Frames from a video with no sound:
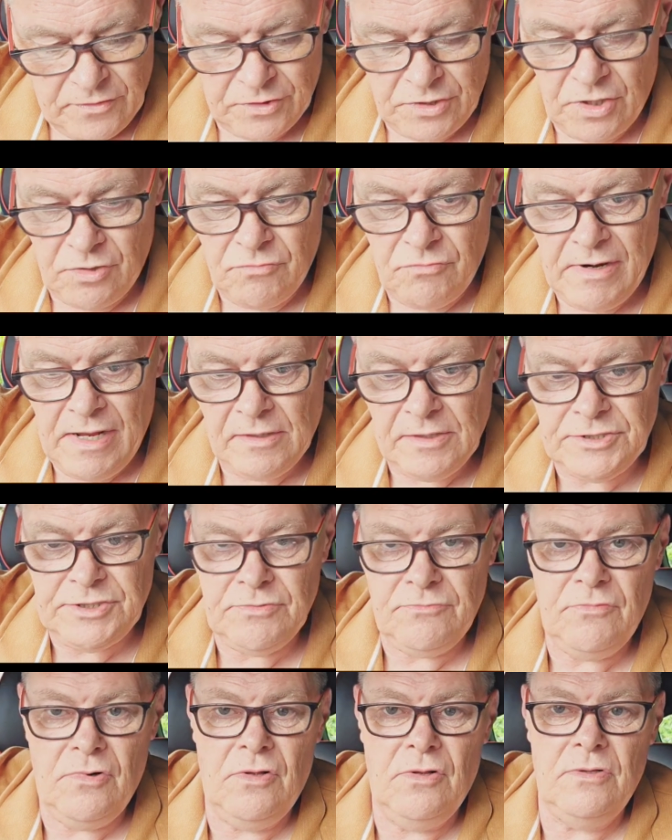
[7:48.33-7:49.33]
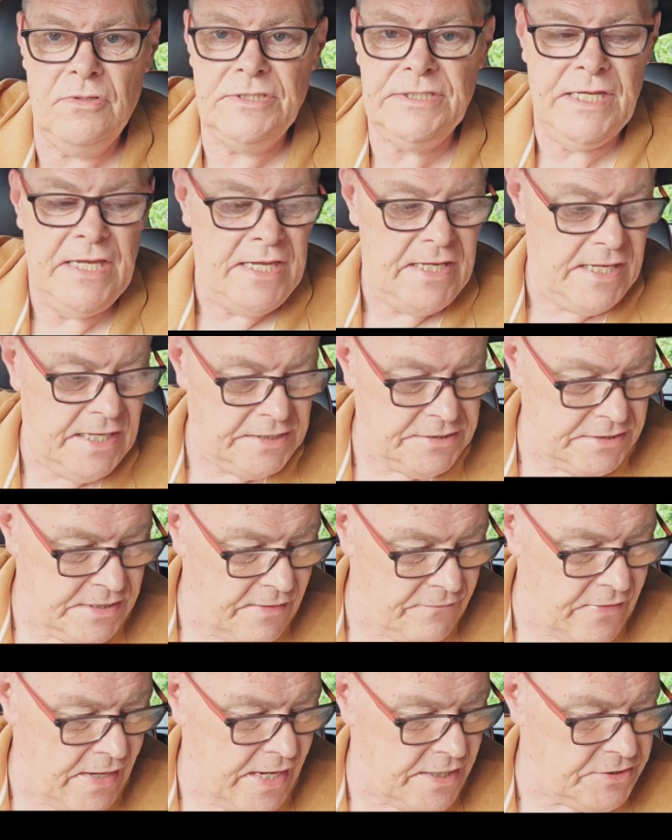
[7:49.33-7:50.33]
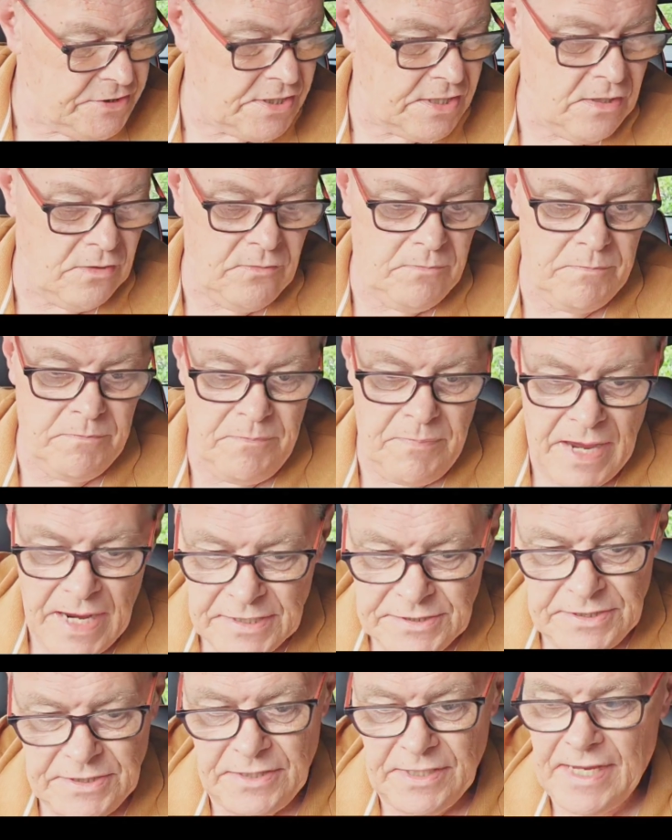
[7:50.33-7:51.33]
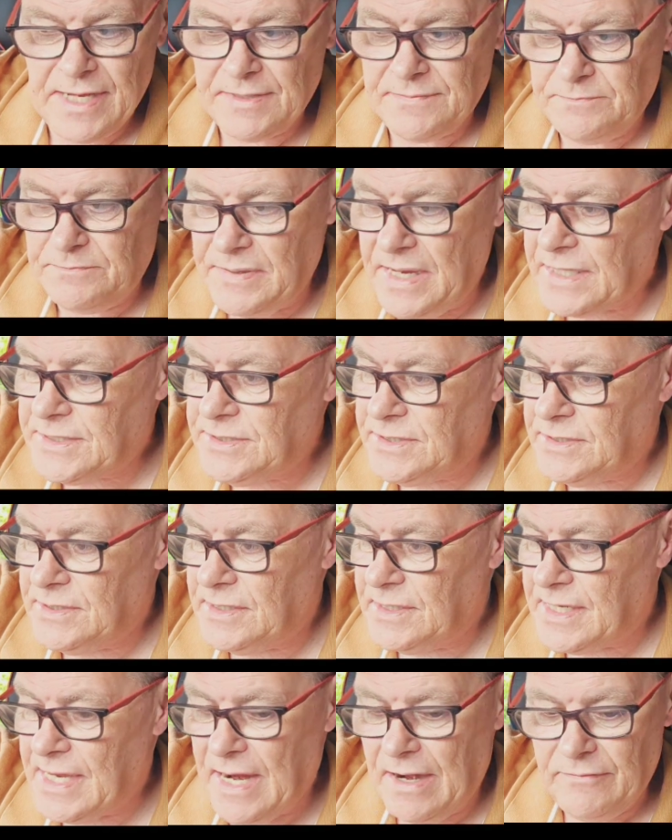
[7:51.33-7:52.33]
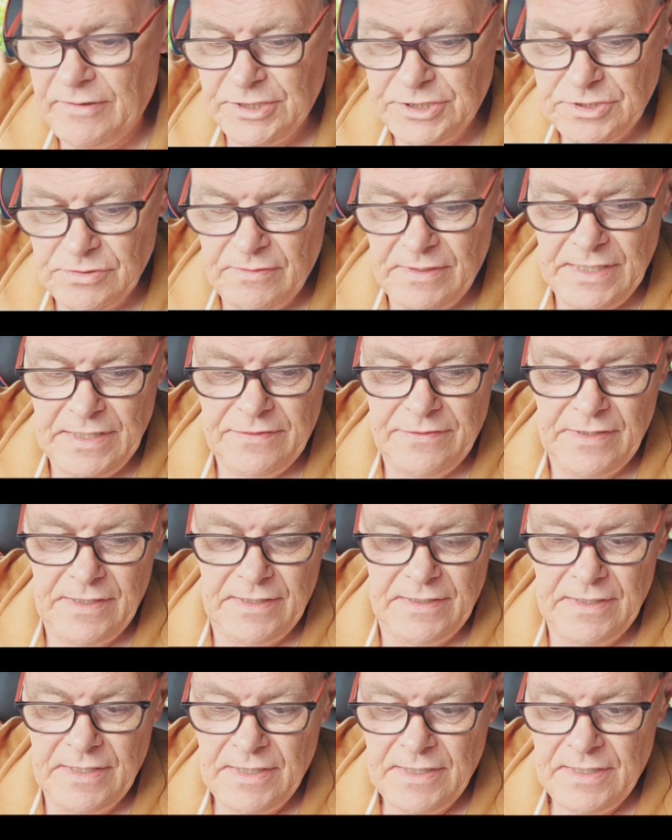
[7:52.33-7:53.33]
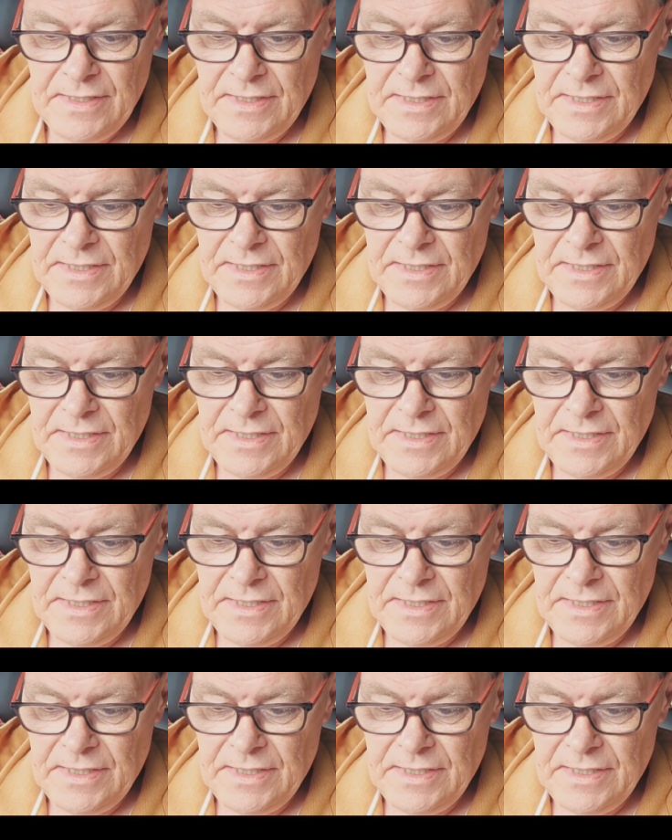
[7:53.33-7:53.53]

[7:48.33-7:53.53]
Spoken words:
I've got no rattles and rolls. It's never had to go back to the garage or anything